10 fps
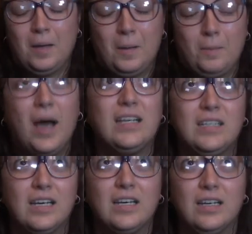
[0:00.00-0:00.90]
But
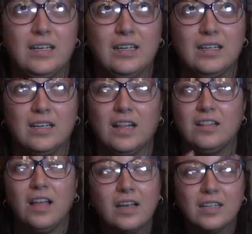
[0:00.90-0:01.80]

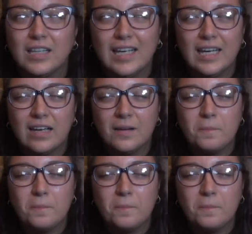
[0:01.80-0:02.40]
luckily,